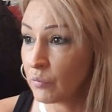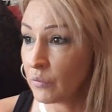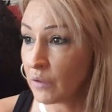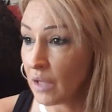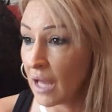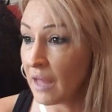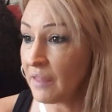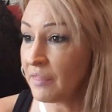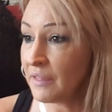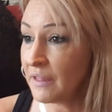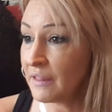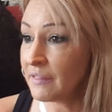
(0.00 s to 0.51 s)

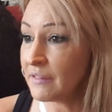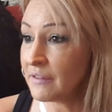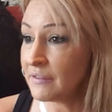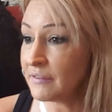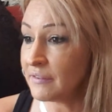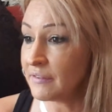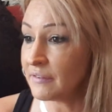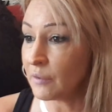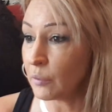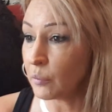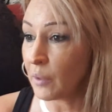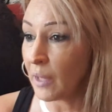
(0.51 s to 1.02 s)
I think this
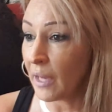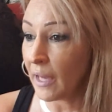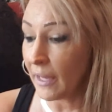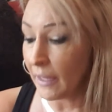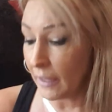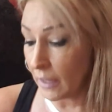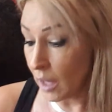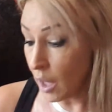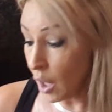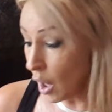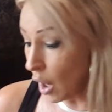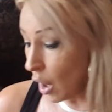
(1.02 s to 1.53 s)
is
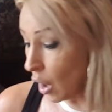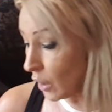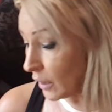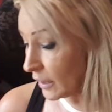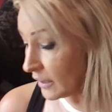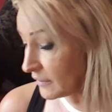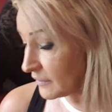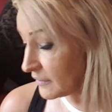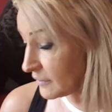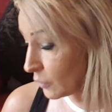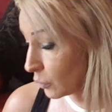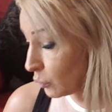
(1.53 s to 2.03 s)
okay. All
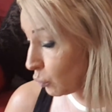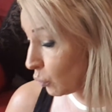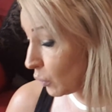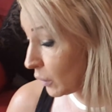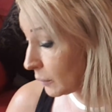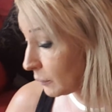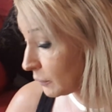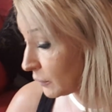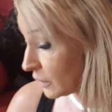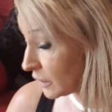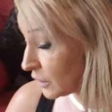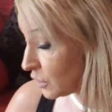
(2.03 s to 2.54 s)
right, so what
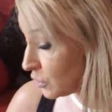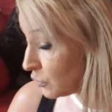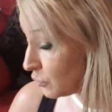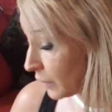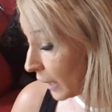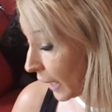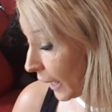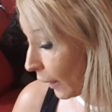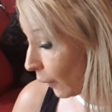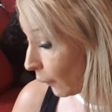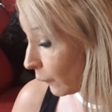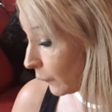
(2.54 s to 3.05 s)
I'm going to do
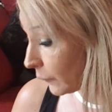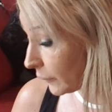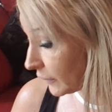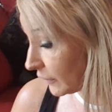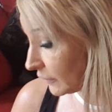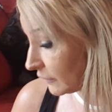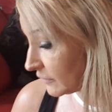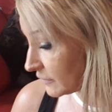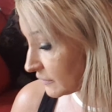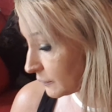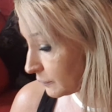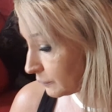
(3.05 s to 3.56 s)
now
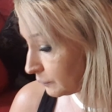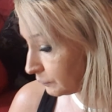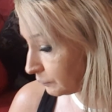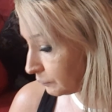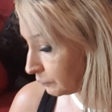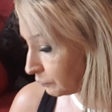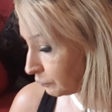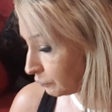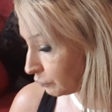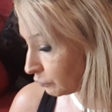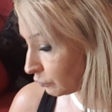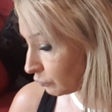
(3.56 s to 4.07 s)
is,
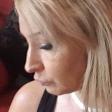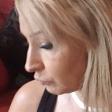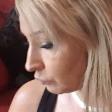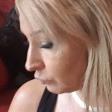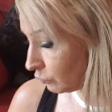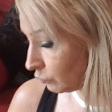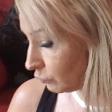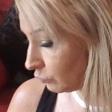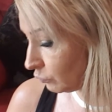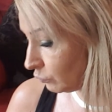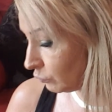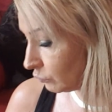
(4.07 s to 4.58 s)

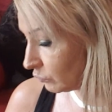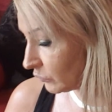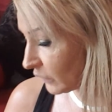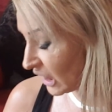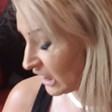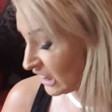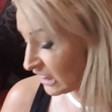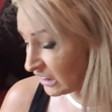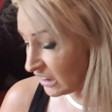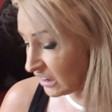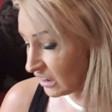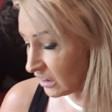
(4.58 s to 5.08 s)

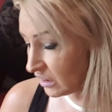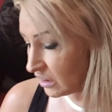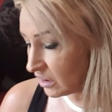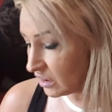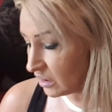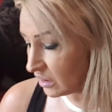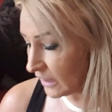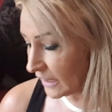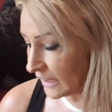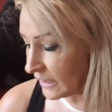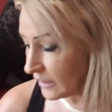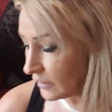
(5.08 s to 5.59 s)
I
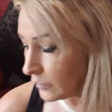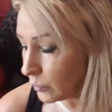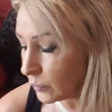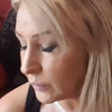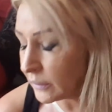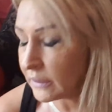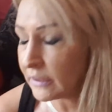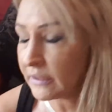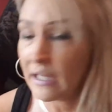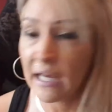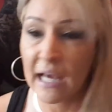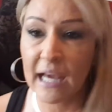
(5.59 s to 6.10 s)
hate
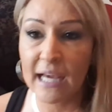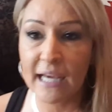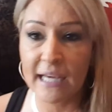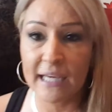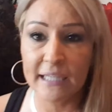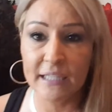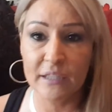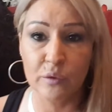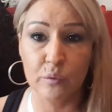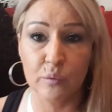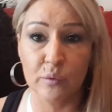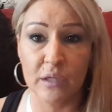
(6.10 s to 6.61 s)
doing
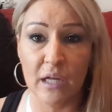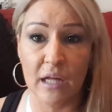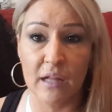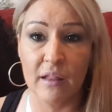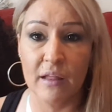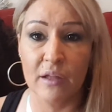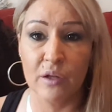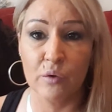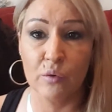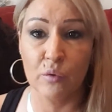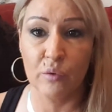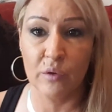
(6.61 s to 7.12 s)

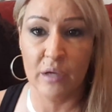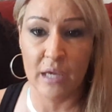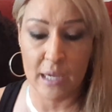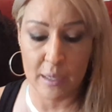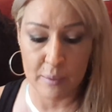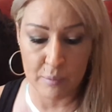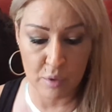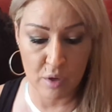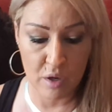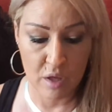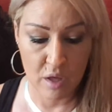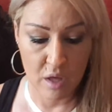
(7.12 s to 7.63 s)
eyeliner on
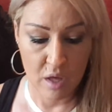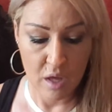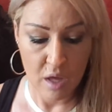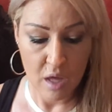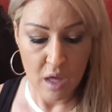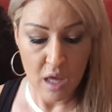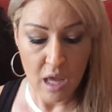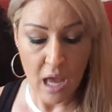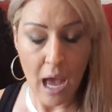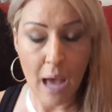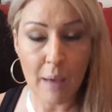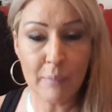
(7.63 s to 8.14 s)
camera.
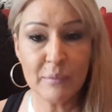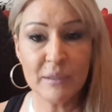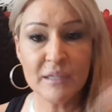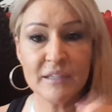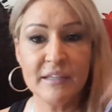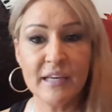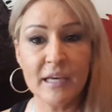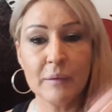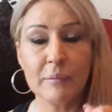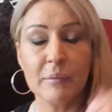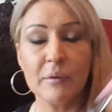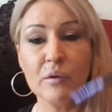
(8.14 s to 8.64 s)
I'm going to
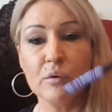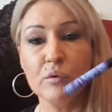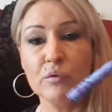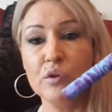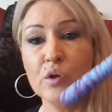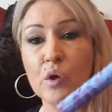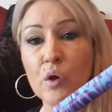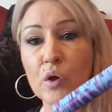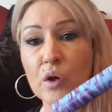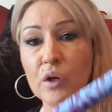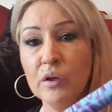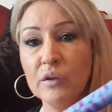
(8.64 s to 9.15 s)
take my little
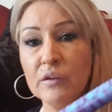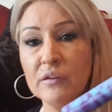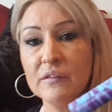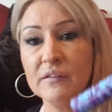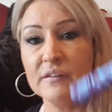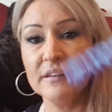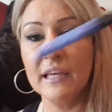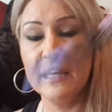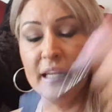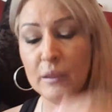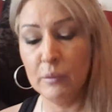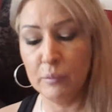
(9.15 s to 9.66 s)
Tarte
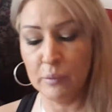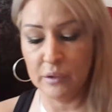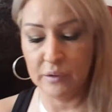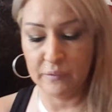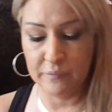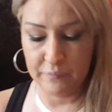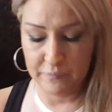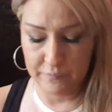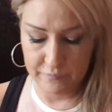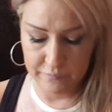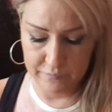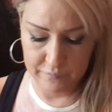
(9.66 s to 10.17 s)
skinny one,
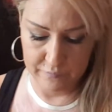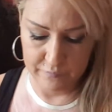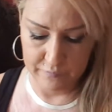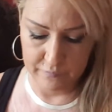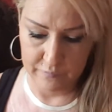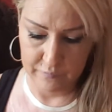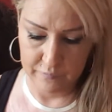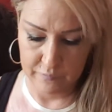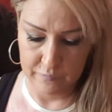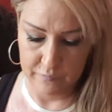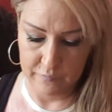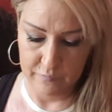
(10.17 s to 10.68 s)

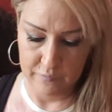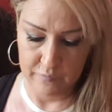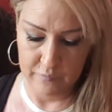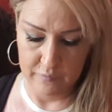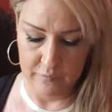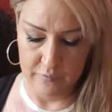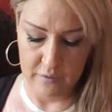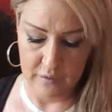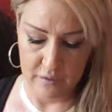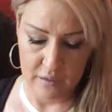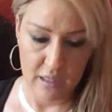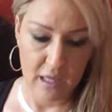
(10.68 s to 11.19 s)

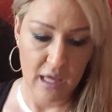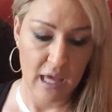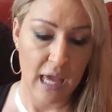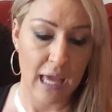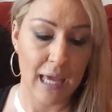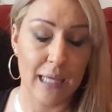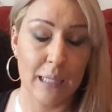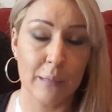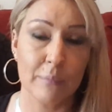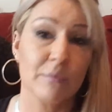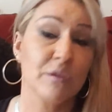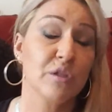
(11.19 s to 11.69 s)

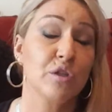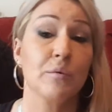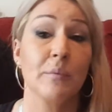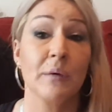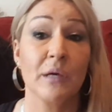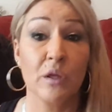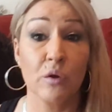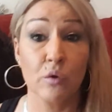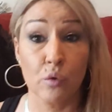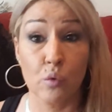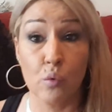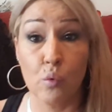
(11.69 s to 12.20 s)
and I'm going to do my
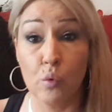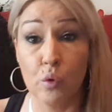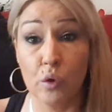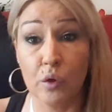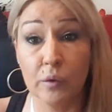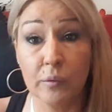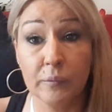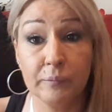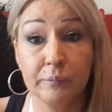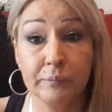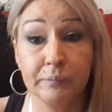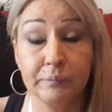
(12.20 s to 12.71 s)
inner corner.